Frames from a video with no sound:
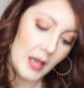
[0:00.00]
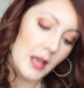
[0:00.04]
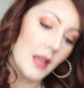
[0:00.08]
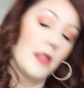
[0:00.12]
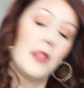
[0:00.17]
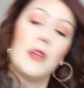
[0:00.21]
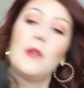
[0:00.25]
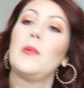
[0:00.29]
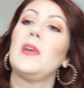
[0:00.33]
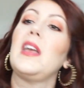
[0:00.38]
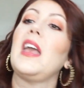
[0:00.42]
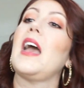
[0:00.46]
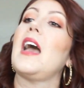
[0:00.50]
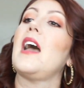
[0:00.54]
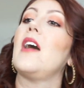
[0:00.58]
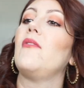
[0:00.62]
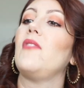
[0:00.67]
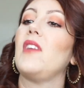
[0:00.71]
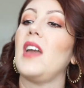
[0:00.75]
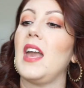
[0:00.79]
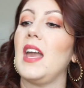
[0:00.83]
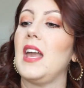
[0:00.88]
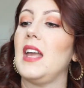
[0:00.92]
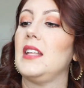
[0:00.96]
Then we
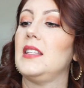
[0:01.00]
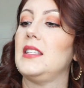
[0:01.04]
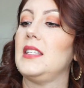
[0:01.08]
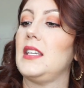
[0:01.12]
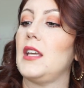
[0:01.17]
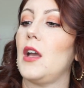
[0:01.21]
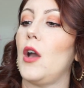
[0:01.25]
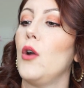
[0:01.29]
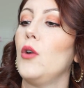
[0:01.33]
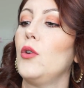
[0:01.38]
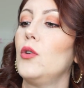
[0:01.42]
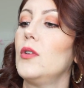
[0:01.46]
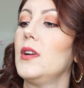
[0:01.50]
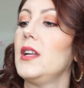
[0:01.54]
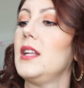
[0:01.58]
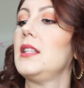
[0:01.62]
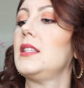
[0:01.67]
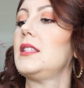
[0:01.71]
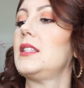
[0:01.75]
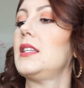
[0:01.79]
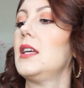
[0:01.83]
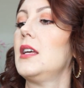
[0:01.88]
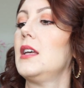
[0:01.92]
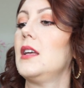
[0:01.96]
have a
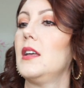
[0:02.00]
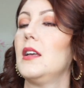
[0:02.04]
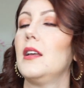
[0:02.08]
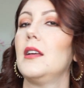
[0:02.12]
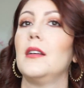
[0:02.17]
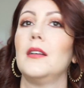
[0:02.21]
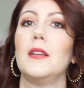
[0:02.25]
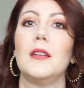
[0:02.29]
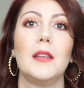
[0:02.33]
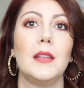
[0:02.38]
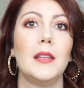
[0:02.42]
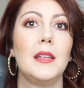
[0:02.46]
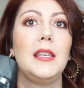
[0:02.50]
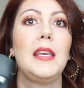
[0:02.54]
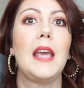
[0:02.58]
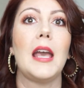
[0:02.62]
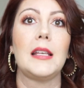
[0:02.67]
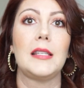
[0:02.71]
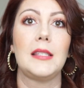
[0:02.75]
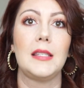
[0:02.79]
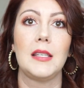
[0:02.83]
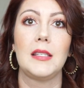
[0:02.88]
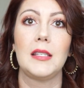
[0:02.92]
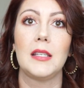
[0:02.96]
deodorant.
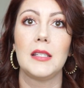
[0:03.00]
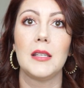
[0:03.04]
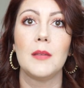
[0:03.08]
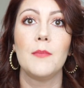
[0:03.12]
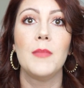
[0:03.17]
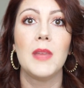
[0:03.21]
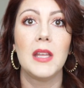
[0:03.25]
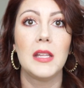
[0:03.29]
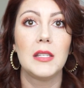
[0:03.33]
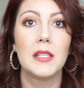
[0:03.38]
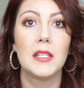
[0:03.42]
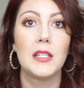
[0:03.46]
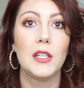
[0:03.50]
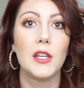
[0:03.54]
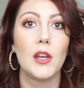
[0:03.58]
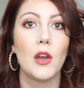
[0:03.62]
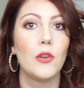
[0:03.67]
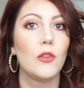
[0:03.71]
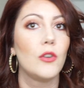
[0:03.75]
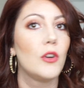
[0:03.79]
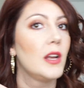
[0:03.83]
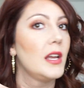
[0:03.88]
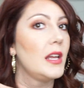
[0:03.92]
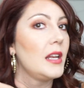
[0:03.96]
Yes, this is a men's
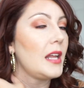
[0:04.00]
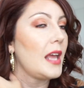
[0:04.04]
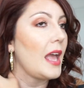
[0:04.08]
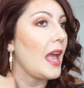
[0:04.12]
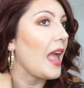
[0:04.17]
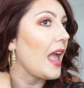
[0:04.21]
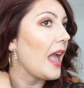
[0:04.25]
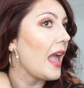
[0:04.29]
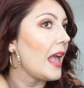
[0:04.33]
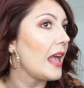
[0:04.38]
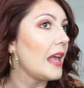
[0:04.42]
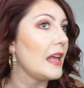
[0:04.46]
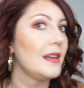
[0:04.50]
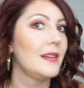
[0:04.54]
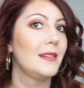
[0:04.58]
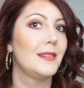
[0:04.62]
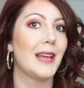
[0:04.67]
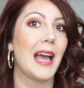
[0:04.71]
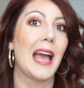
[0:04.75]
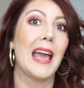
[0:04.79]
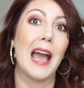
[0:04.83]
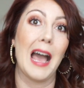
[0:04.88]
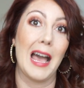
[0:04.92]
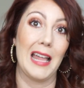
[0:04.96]
deodorant and
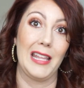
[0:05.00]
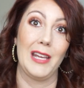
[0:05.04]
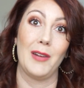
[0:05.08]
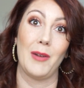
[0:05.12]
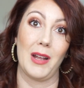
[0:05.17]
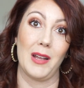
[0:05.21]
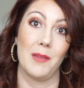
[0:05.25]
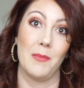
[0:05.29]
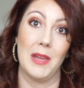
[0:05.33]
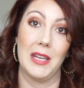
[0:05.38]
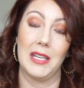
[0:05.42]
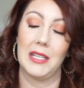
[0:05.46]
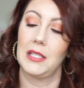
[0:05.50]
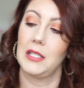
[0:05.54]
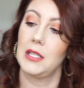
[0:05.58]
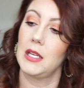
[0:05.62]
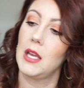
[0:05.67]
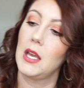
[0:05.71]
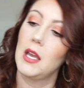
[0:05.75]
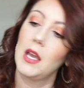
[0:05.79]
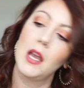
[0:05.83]
I highly recommend it.